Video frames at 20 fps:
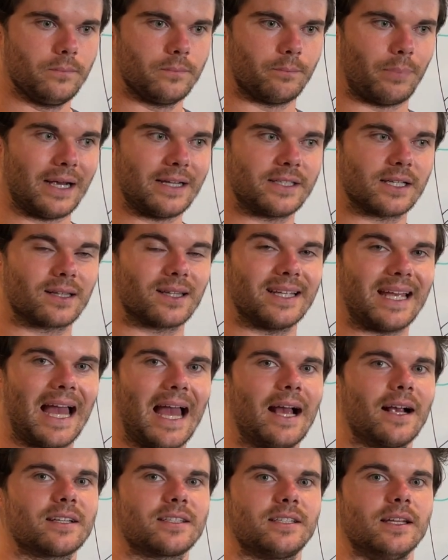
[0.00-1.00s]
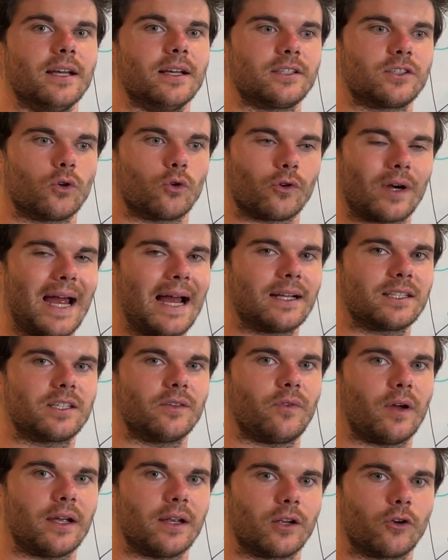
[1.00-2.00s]
basically access or
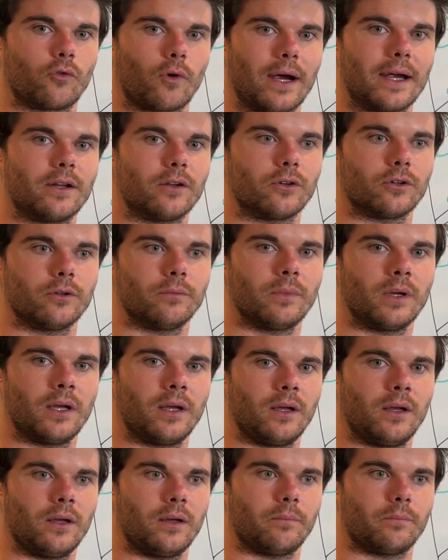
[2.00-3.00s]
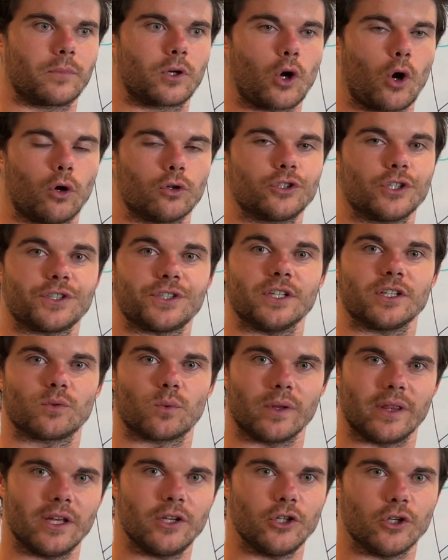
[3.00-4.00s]
activate greater consciousness
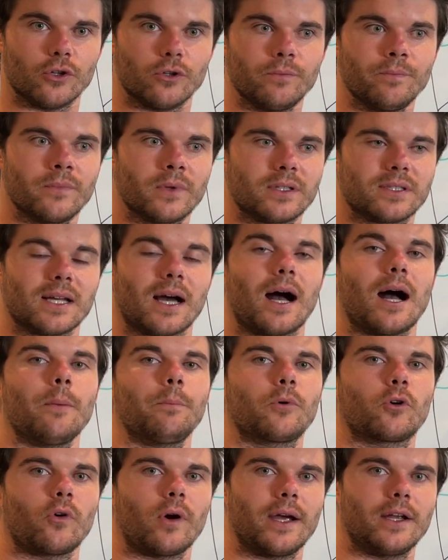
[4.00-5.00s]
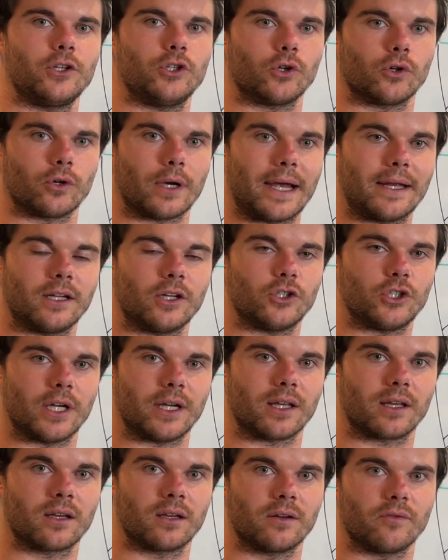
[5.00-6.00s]
within you to upgrade your
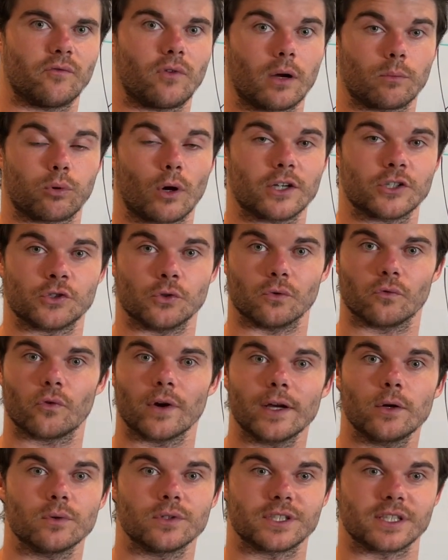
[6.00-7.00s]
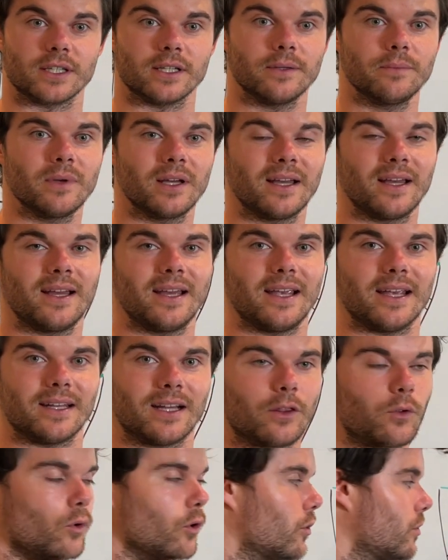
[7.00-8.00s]
energetic vibrational frequency. In
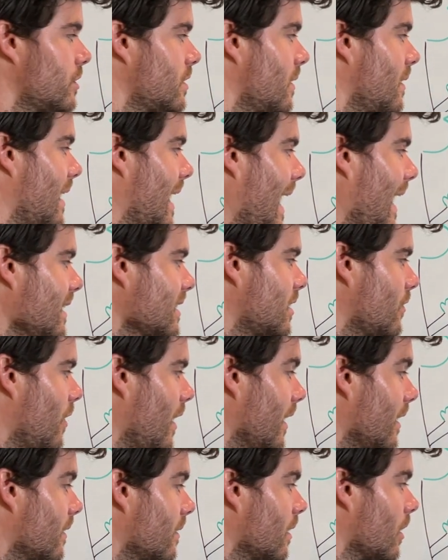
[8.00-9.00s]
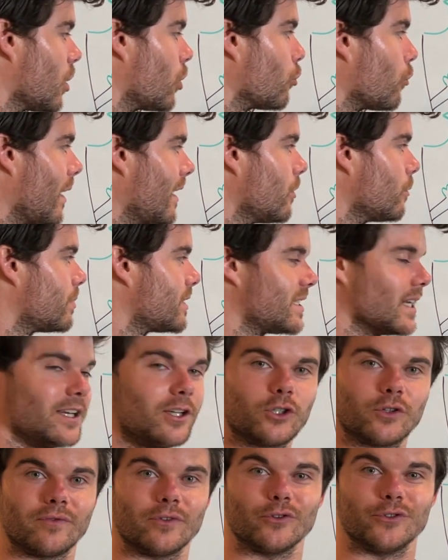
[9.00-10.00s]
other words, activate greater
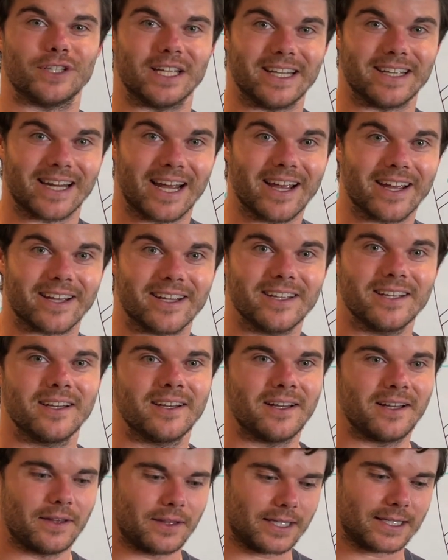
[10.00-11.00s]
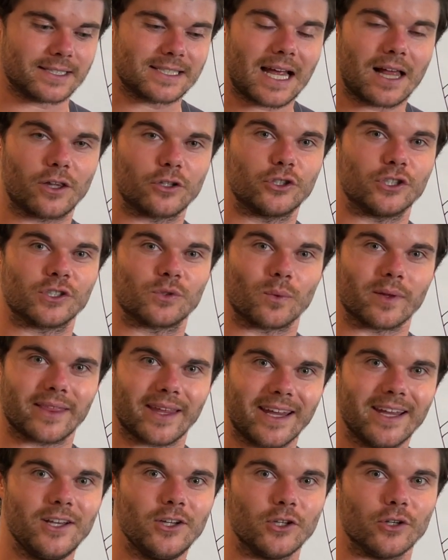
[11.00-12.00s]
percentage of your DNA, the intelligence
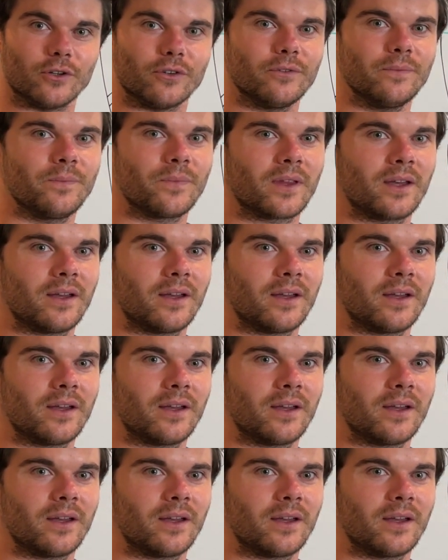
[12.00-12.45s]
within you,